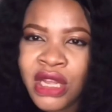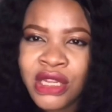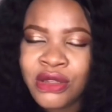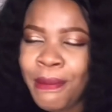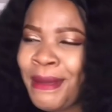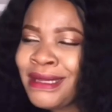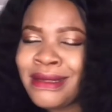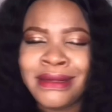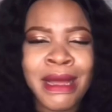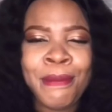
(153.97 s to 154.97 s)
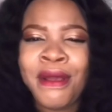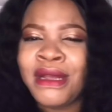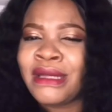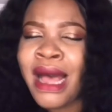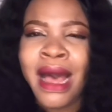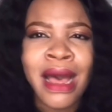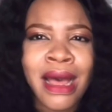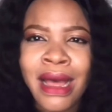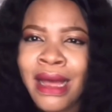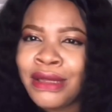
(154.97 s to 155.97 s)
Some persons, their parents
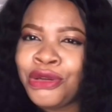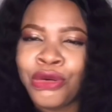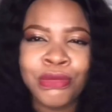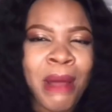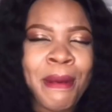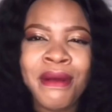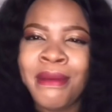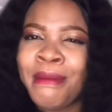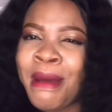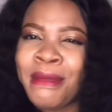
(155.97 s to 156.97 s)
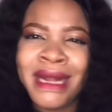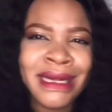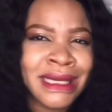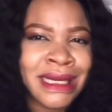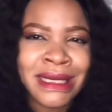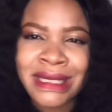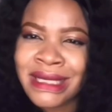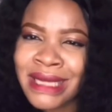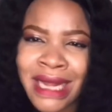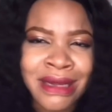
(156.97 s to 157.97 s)
my mother did
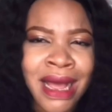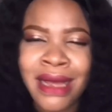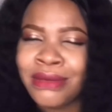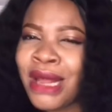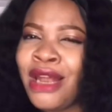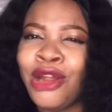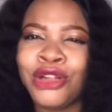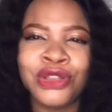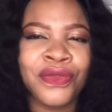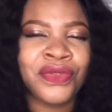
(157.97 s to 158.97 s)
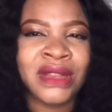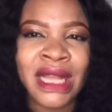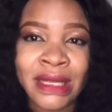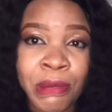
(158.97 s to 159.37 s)
this, and a lot of things.